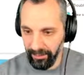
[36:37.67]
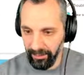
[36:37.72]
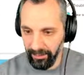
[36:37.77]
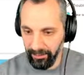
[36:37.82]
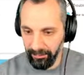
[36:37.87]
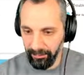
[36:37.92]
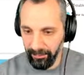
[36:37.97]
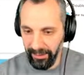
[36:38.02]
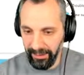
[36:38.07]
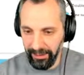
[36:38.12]

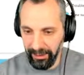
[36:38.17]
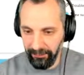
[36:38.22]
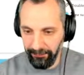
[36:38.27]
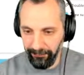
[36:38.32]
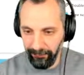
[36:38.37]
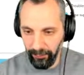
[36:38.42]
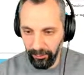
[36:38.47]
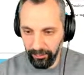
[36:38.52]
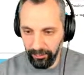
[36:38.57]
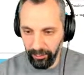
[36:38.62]
By
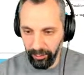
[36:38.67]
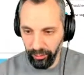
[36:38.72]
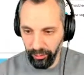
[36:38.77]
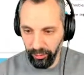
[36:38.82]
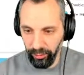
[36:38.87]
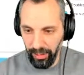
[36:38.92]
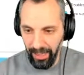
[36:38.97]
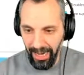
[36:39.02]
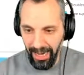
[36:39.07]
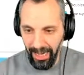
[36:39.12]
default,
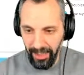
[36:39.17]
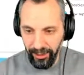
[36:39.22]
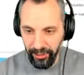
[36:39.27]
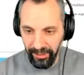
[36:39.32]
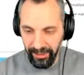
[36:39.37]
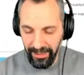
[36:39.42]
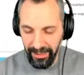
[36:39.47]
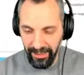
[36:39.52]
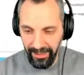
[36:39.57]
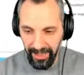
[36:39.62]
your Azure
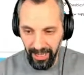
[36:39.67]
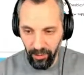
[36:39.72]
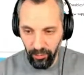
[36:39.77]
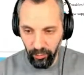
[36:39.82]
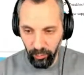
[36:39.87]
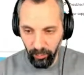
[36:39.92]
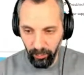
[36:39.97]
AD accounts